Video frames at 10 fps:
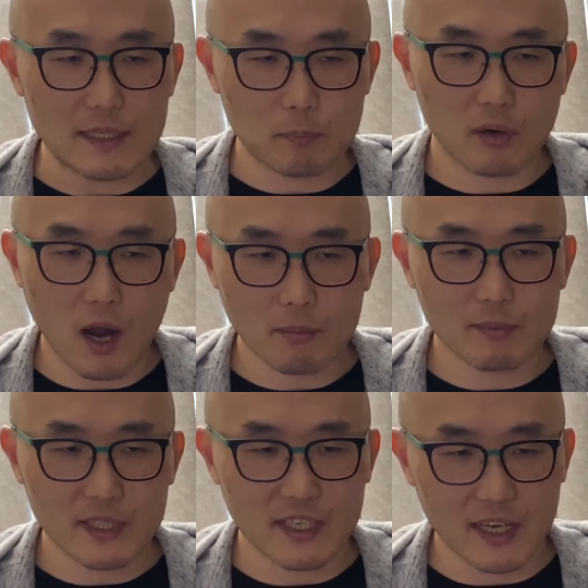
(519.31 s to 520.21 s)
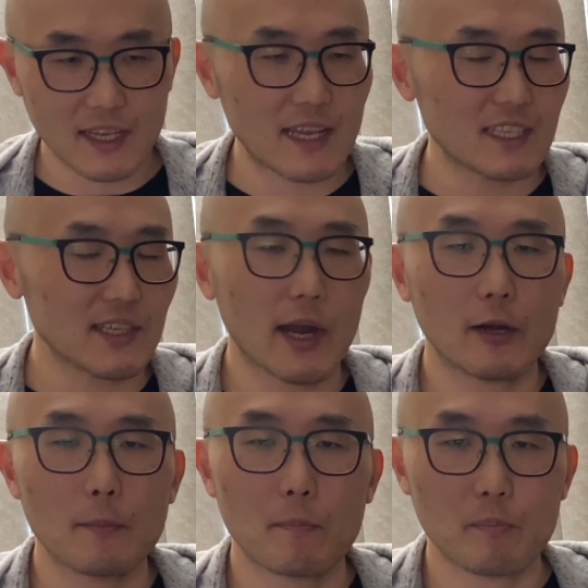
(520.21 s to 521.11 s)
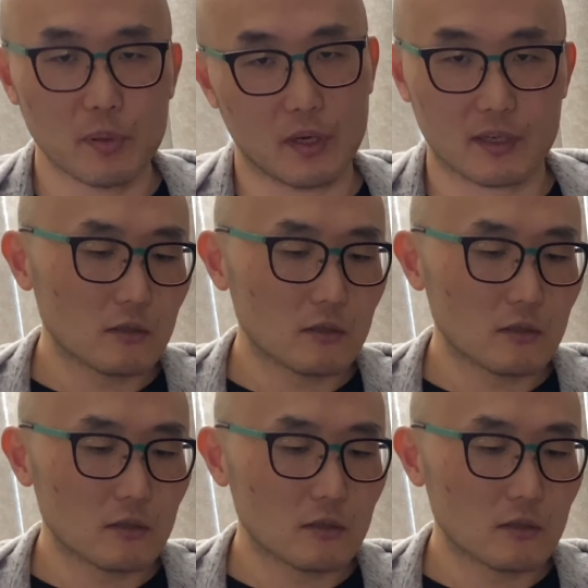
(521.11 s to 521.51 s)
probably get an entire book.